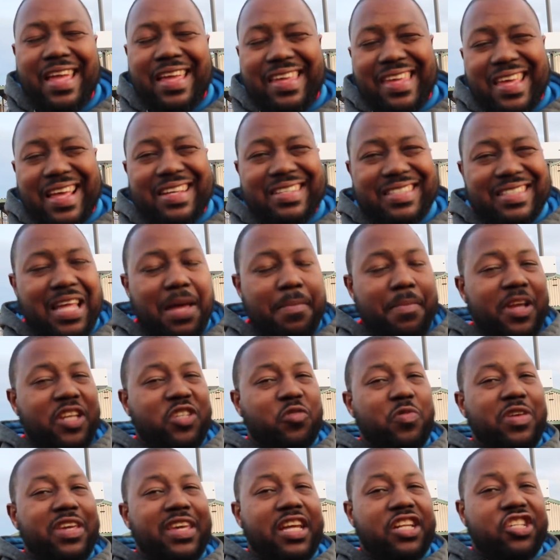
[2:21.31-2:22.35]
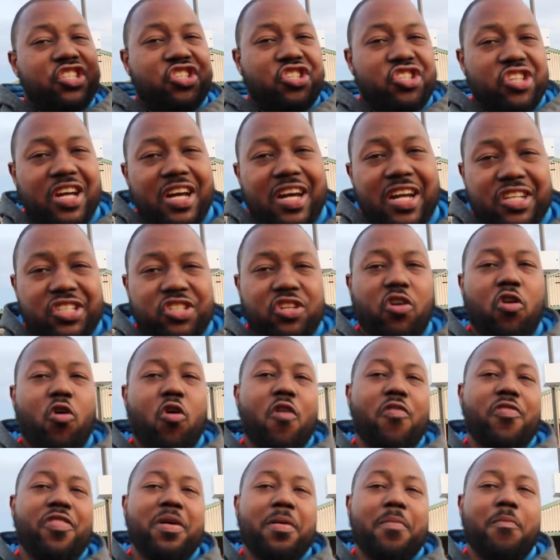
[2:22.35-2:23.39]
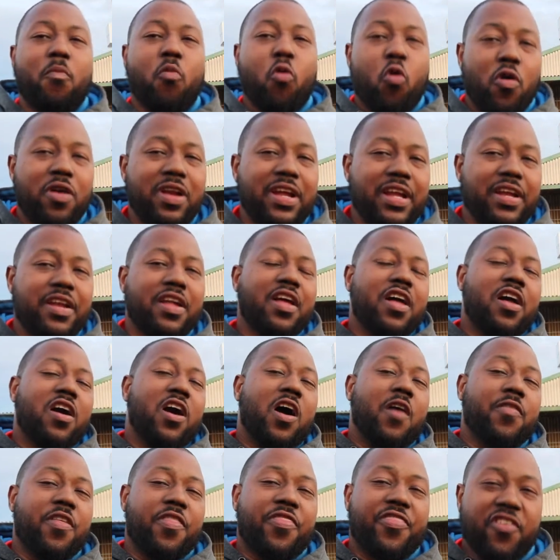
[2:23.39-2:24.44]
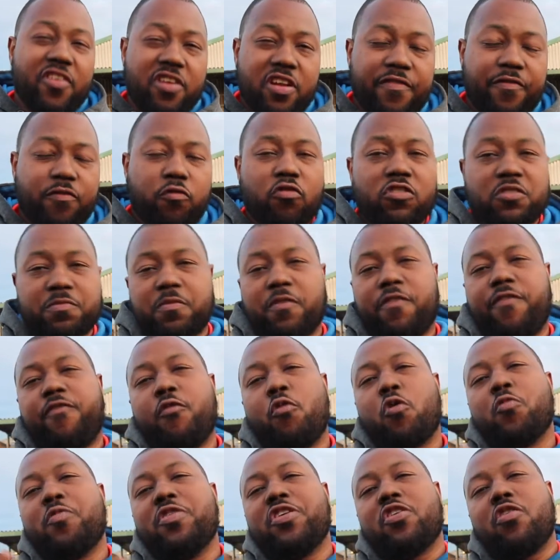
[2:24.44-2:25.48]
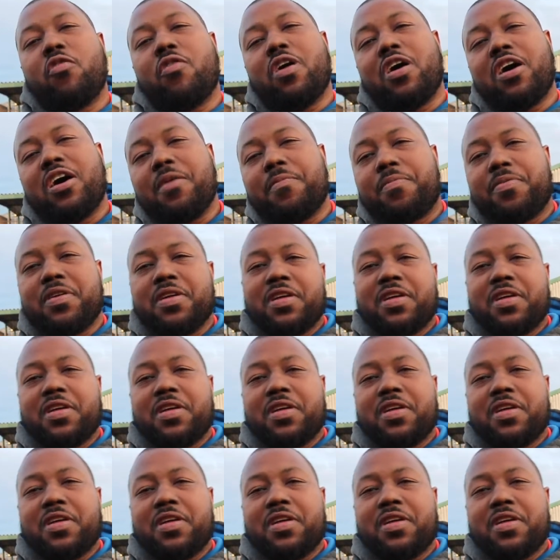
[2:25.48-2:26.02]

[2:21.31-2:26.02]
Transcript: Yes, that means we get judged on the morning of the 31st before we go up